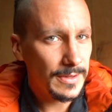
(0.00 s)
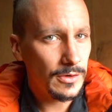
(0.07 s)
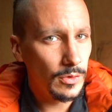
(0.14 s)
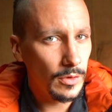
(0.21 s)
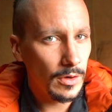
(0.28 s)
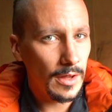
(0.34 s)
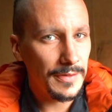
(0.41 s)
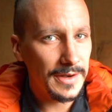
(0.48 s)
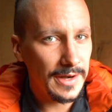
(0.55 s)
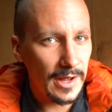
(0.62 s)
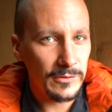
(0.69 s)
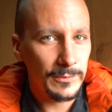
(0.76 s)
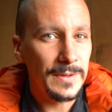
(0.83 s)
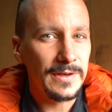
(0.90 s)
bit cooler than it
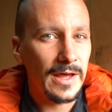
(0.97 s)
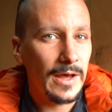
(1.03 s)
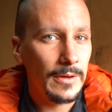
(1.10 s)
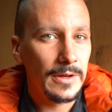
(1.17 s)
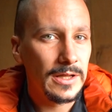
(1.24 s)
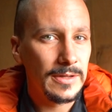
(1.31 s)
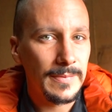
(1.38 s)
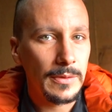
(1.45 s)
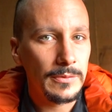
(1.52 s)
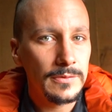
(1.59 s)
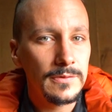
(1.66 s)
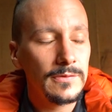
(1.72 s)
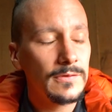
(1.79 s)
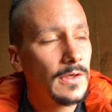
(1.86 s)
has been down in the
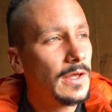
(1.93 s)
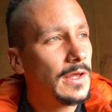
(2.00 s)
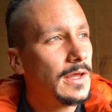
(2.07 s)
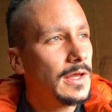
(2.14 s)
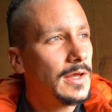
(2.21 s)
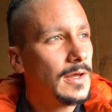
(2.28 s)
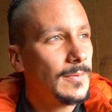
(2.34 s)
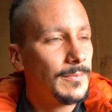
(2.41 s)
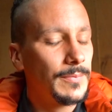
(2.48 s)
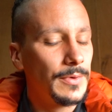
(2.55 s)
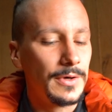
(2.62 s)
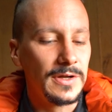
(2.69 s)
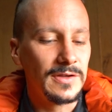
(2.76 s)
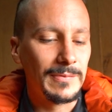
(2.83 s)
mountains
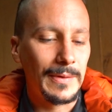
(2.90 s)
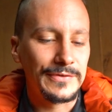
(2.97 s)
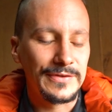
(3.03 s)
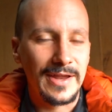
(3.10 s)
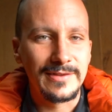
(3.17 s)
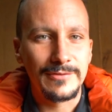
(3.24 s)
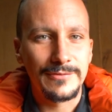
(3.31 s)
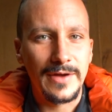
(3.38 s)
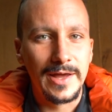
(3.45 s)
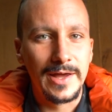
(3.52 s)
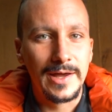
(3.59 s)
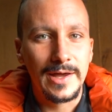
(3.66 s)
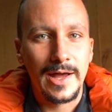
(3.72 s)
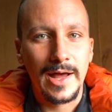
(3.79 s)
but he's about to light a
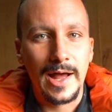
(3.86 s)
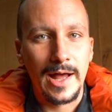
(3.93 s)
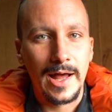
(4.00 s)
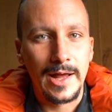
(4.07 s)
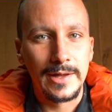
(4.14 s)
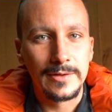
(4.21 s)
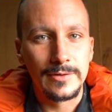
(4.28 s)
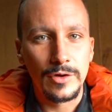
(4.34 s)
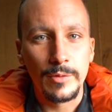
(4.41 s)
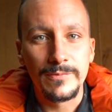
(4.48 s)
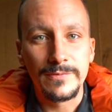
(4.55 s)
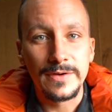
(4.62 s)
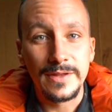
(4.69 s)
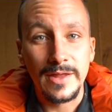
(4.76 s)
fire and
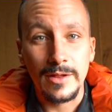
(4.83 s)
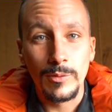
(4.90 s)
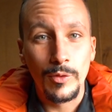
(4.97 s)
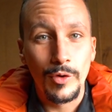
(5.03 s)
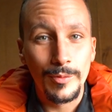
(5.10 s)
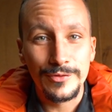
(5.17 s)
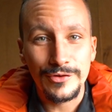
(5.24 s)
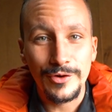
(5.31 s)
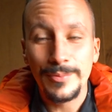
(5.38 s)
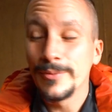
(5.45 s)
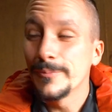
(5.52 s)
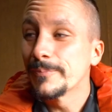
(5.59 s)
hopefully that'll warm us up.